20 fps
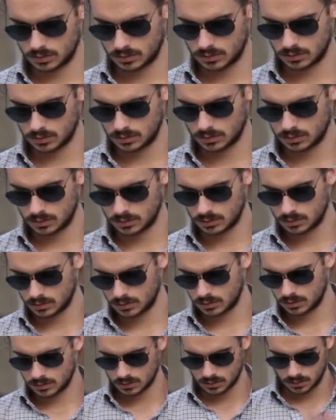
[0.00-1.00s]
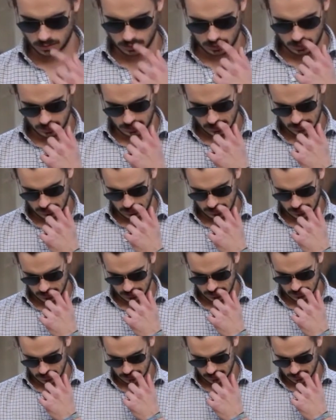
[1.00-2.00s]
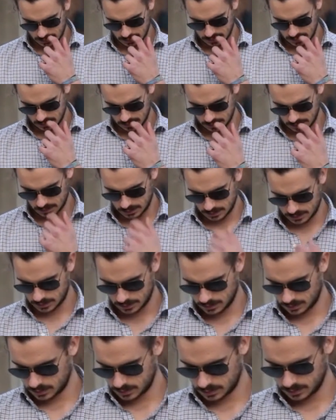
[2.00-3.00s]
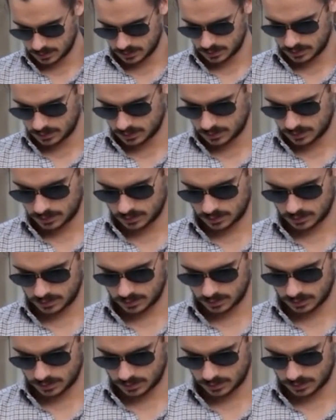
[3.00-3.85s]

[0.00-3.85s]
might have accumulated a substantial sum of money at a young age.